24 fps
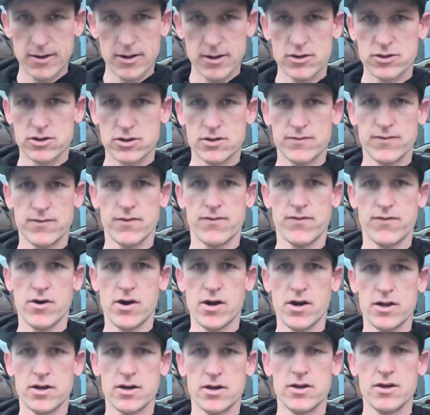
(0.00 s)
just for
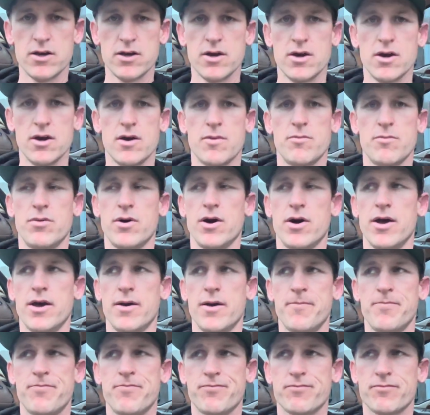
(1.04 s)
fun. But
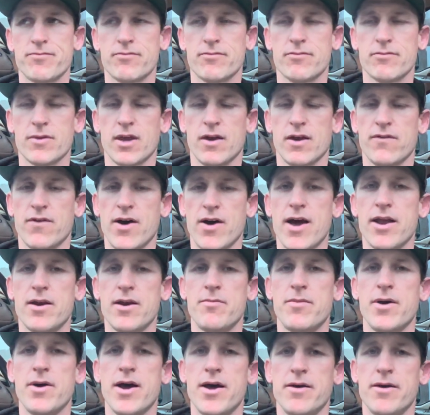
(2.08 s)
if I had a
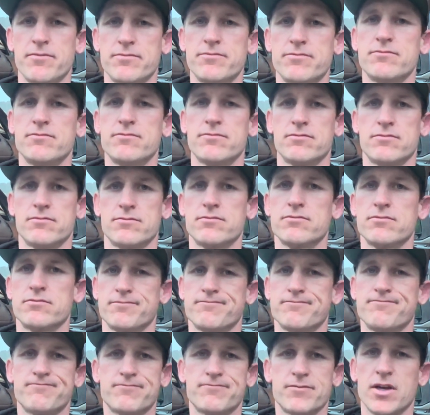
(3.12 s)
bet,
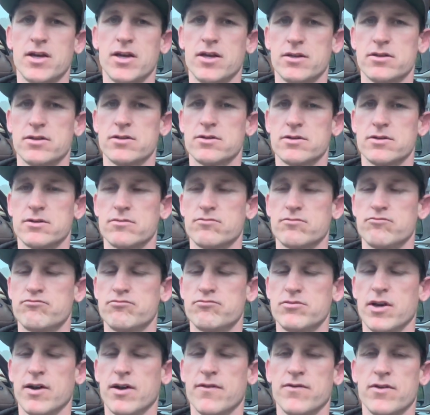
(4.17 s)
it's
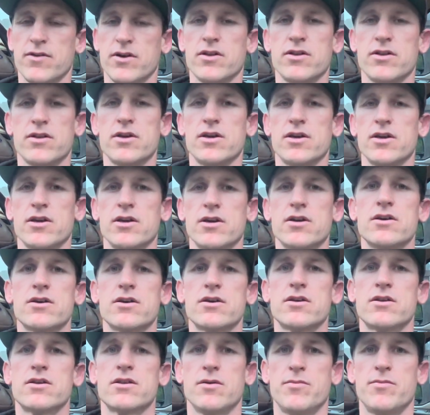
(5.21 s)
definitely
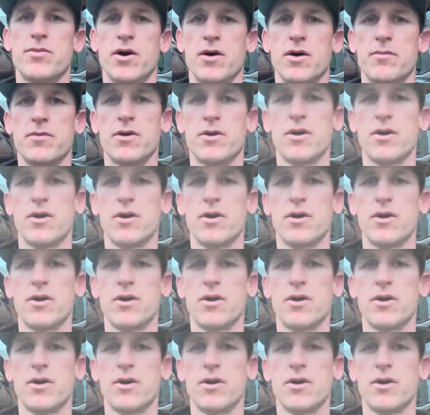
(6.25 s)
the pump.